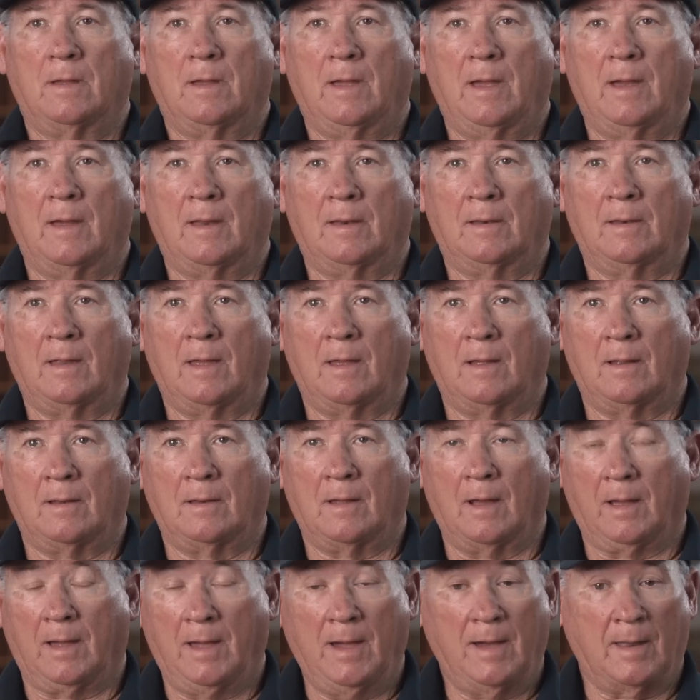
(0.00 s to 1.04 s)
And
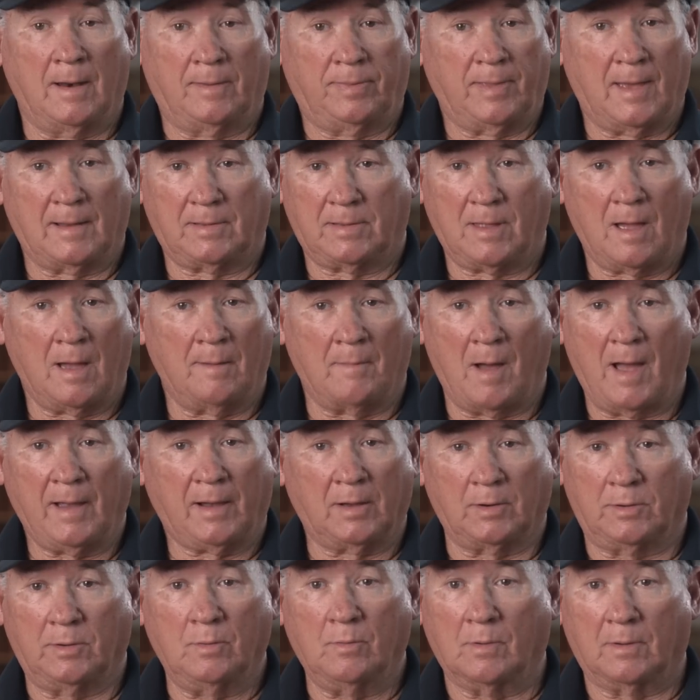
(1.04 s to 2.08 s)
again, at that time, I
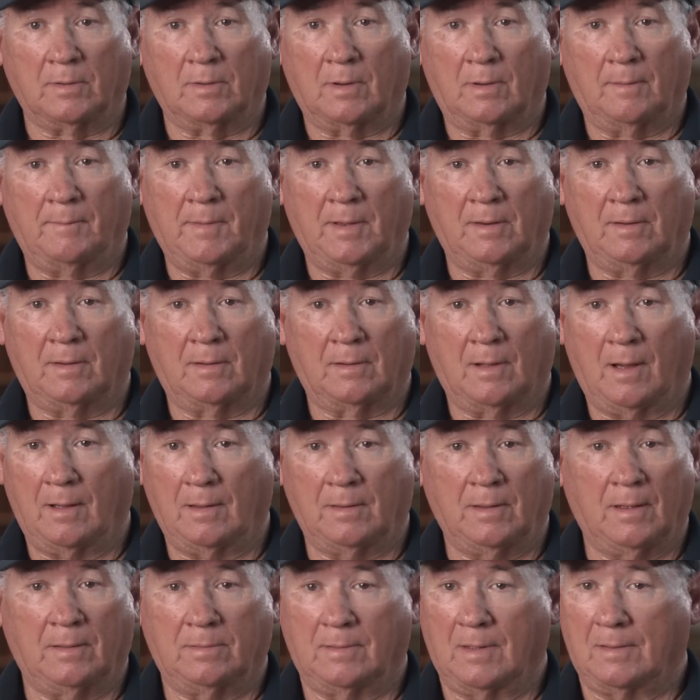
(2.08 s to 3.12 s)
could do it. I mean,
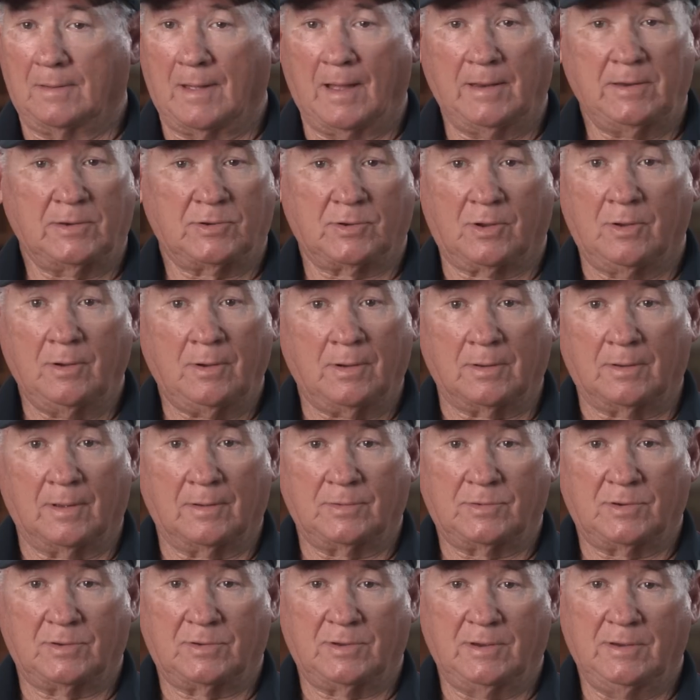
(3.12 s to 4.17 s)
I just could. It
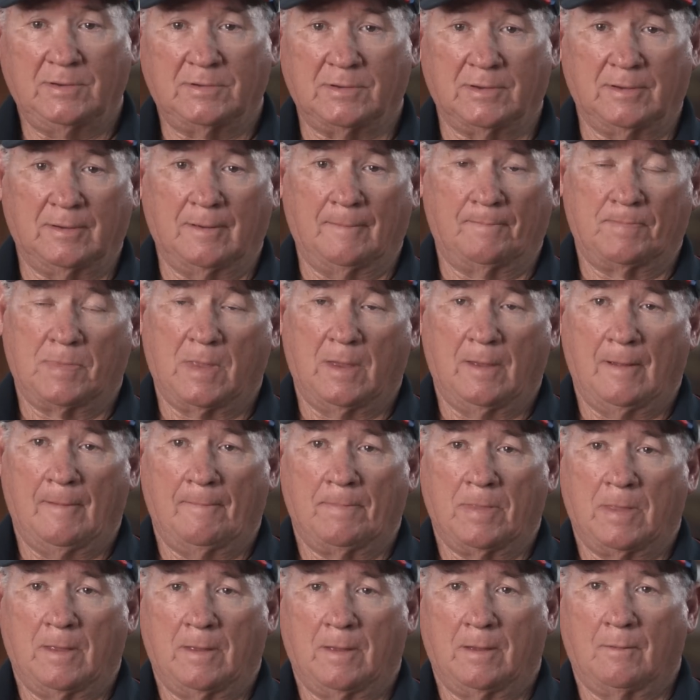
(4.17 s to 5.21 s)
was just easy.
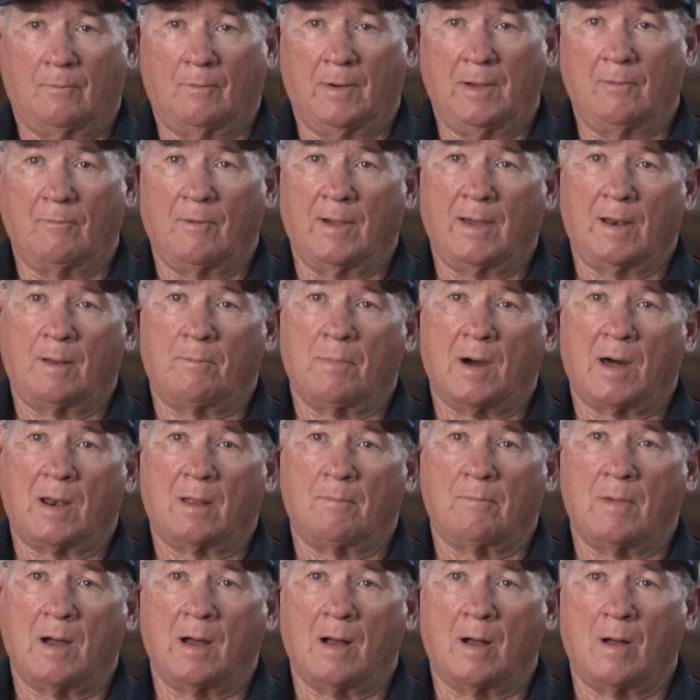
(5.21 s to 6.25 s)
We ran about a
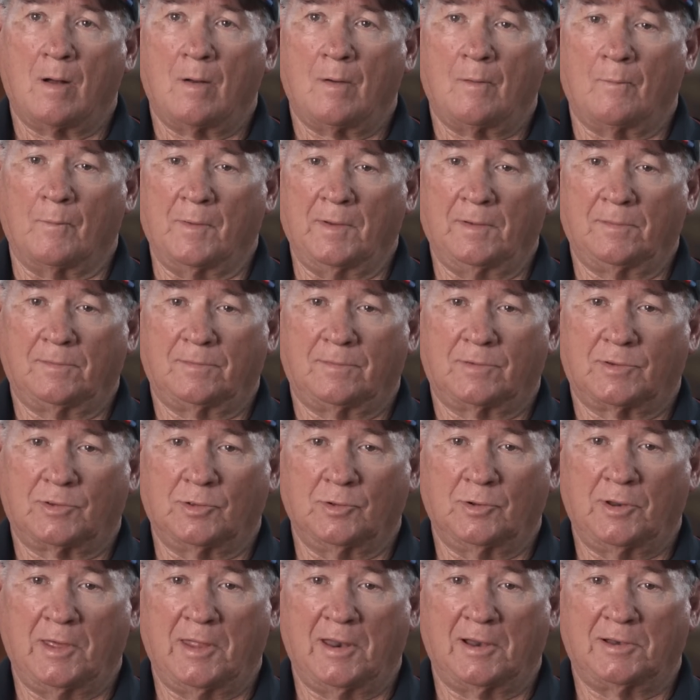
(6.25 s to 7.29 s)
mile, and we
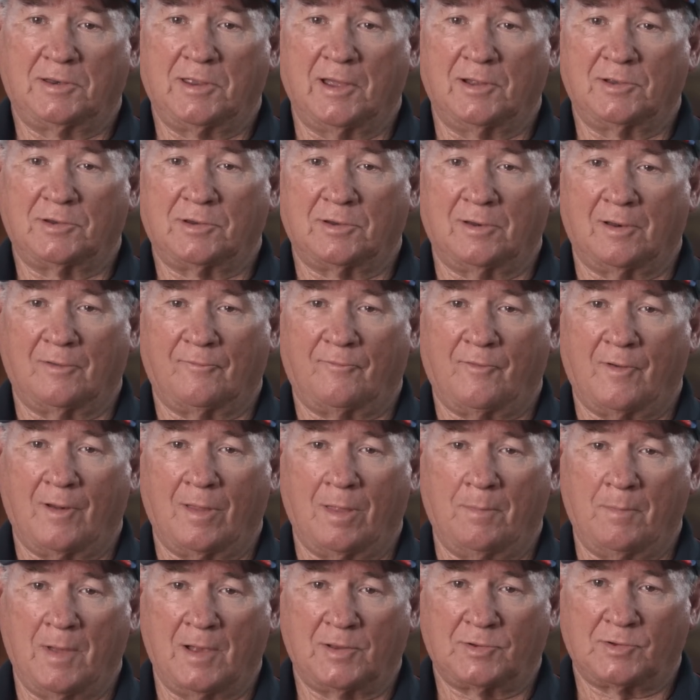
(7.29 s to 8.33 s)
stood at attention in front of
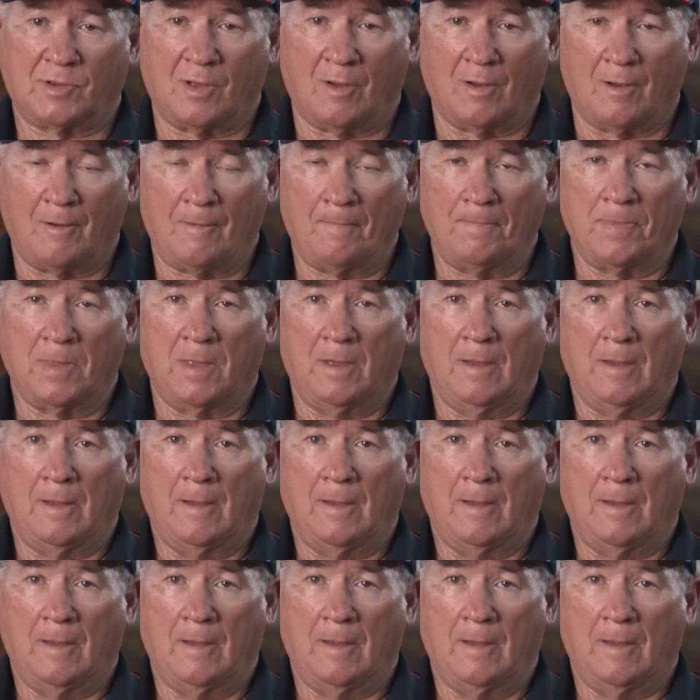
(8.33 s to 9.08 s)
the mess hall.